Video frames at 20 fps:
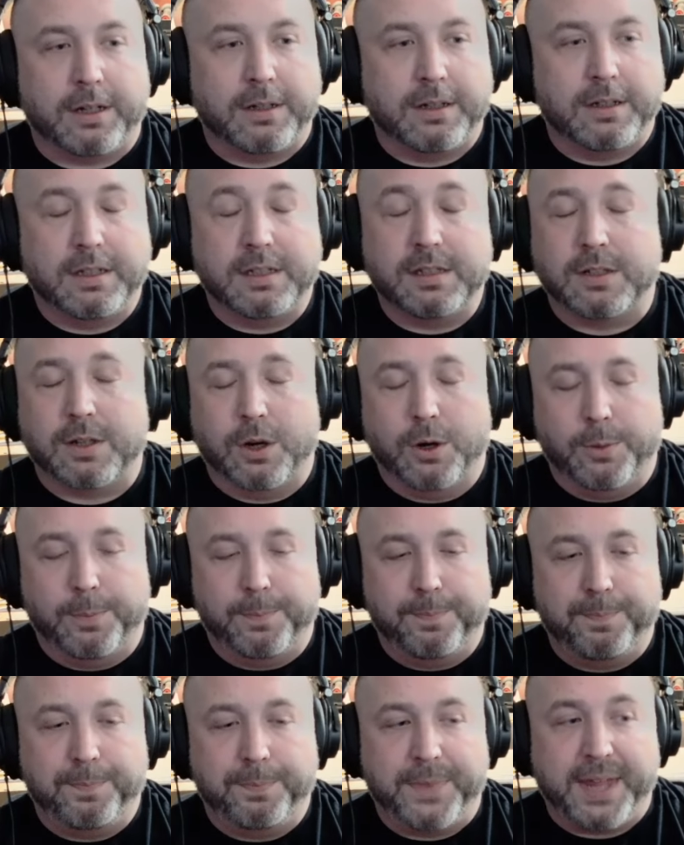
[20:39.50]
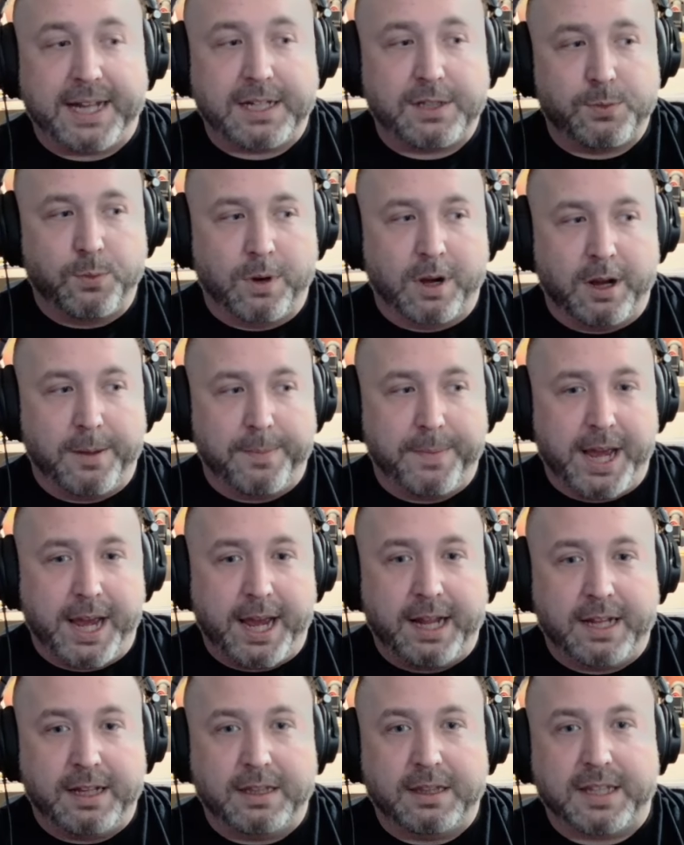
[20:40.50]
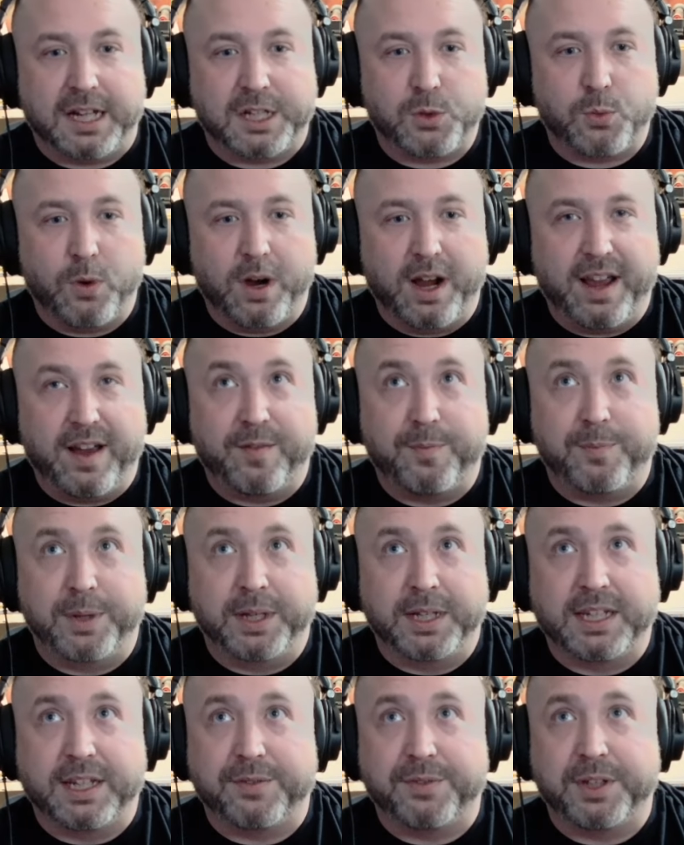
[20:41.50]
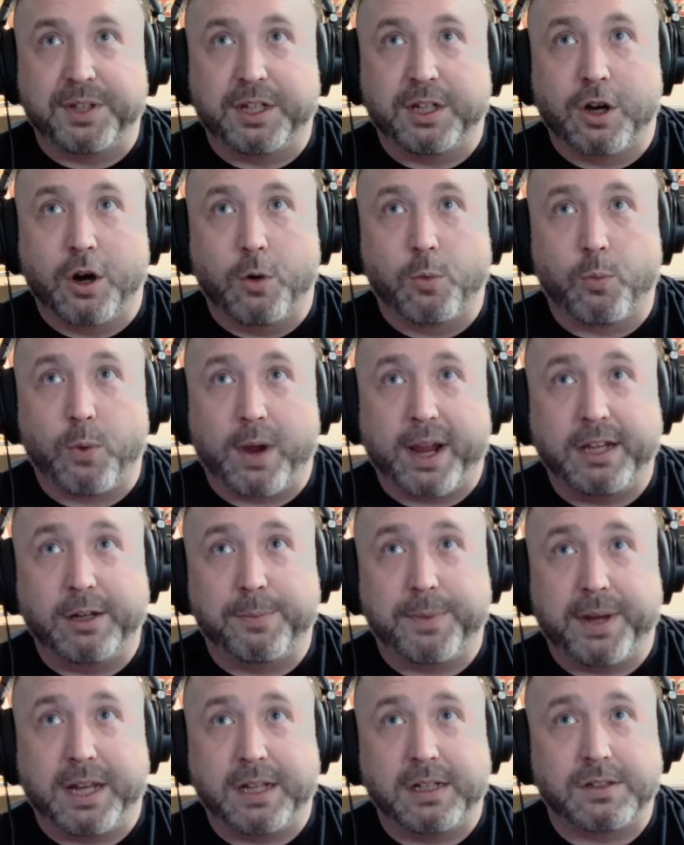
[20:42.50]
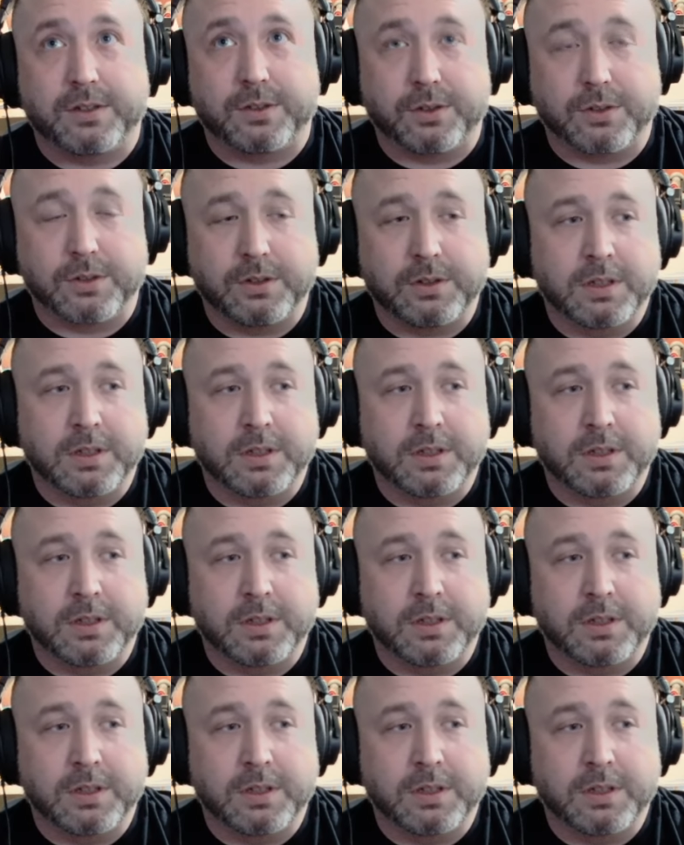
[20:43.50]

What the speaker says: So that's where I'm at. That's why I've been giving y'all random answers.